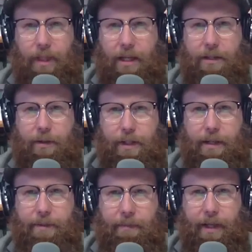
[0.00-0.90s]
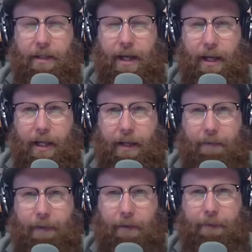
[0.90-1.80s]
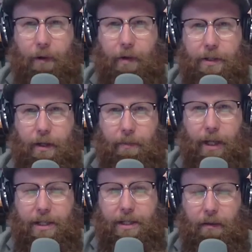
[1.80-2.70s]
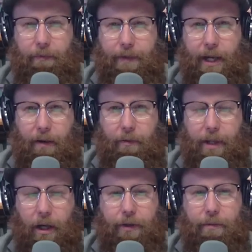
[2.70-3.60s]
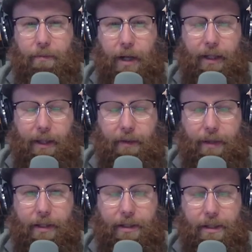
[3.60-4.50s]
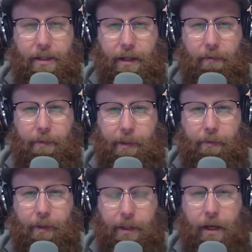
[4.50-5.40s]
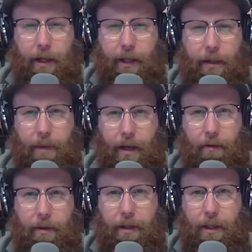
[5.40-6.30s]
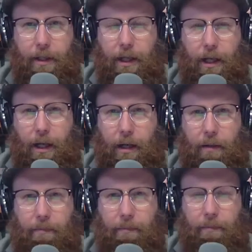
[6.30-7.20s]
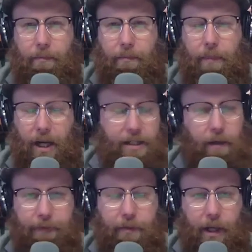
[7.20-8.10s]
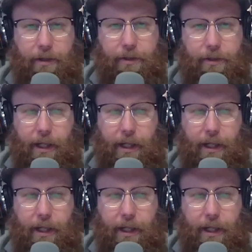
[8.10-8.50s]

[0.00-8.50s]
And so it seemed to me that if I focused on myself, then I would be undermining that thesis. I would be really talking about myself too much.